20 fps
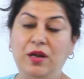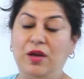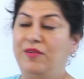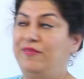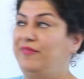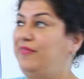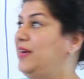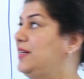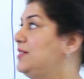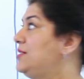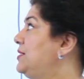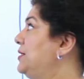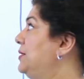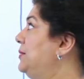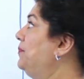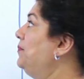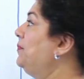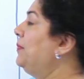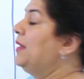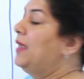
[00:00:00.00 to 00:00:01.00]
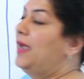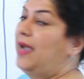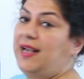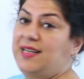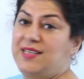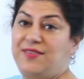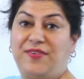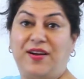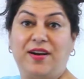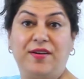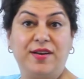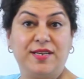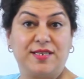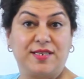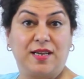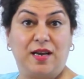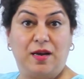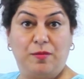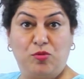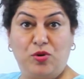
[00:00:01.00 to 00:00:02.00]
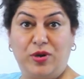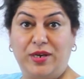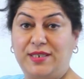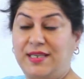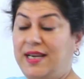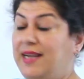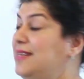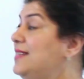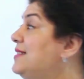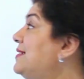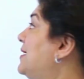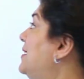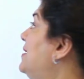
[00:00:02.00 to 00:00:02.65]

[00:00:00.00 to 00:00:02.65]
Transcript: faster. As far as carbocation is